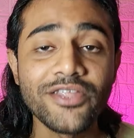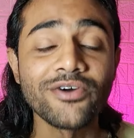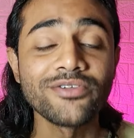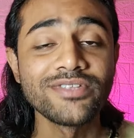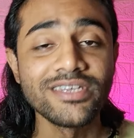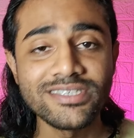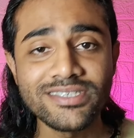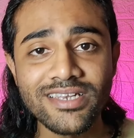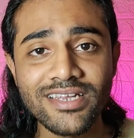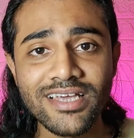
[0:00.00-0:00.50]
Now
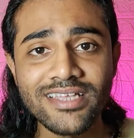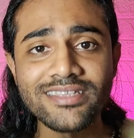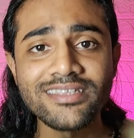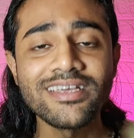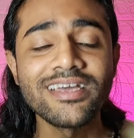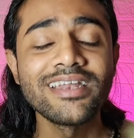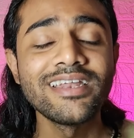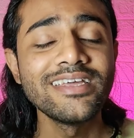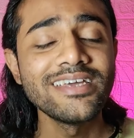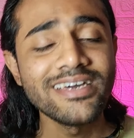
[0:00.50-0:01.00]
this line
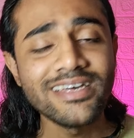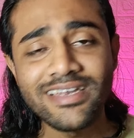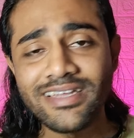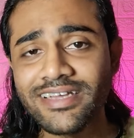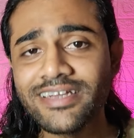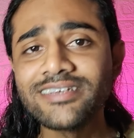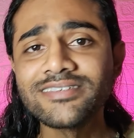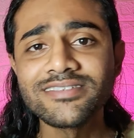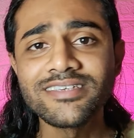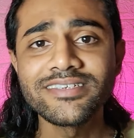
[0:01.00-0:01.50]
clearly
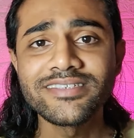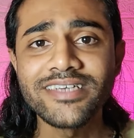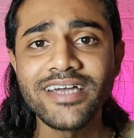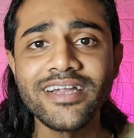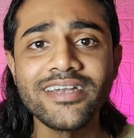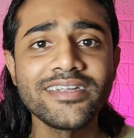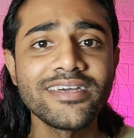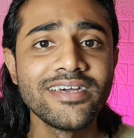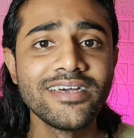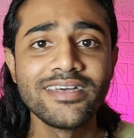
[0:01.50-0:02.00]
hints us
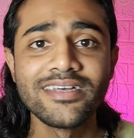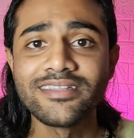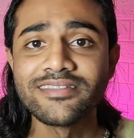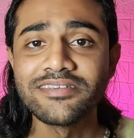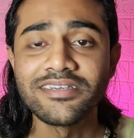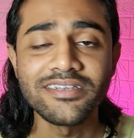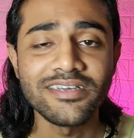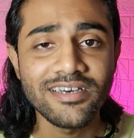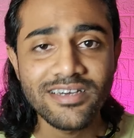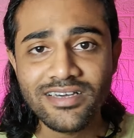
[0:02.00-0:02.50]
at
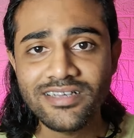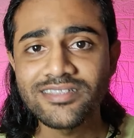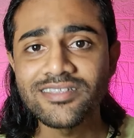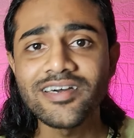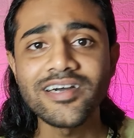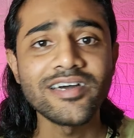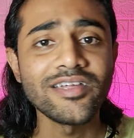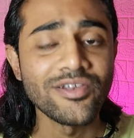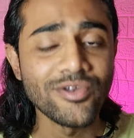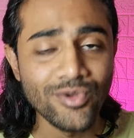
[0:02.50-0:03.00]
that
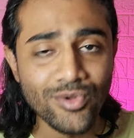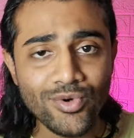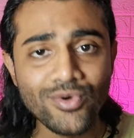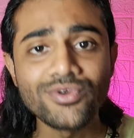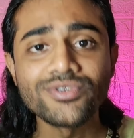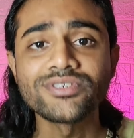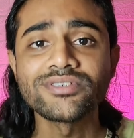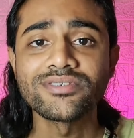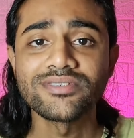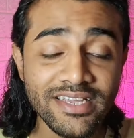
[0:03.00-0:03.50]
Agatha
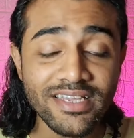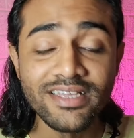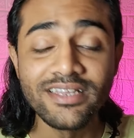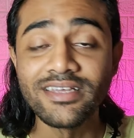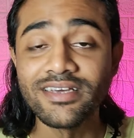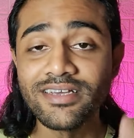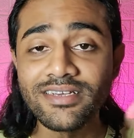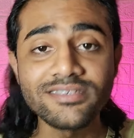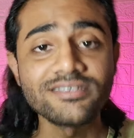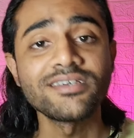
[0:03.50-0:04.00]
knows Teen
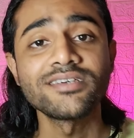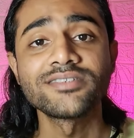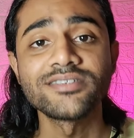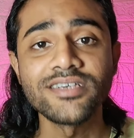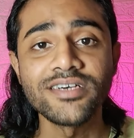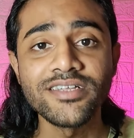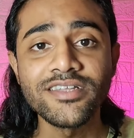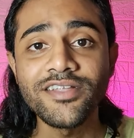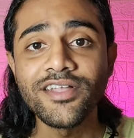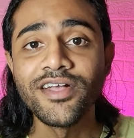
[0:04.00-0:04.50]
is her
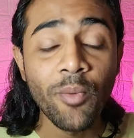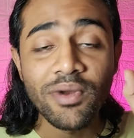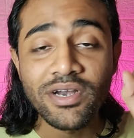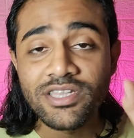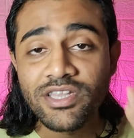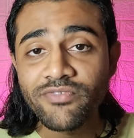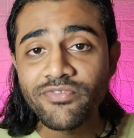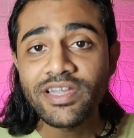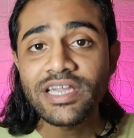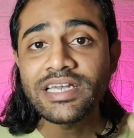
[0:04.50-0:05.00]
son,
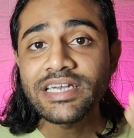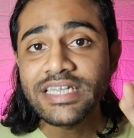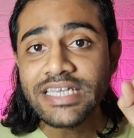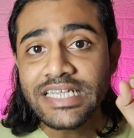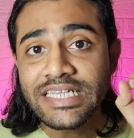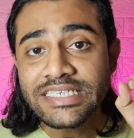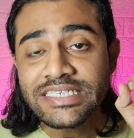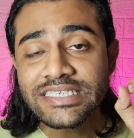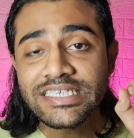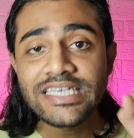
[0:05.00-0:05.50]
but the way
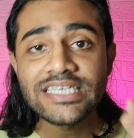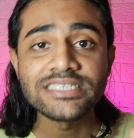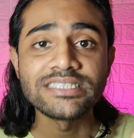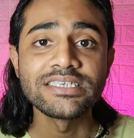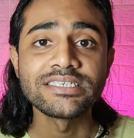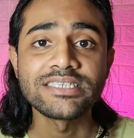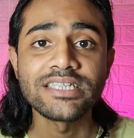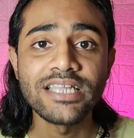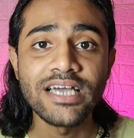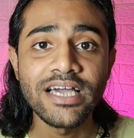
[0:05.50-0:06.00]
Teen says this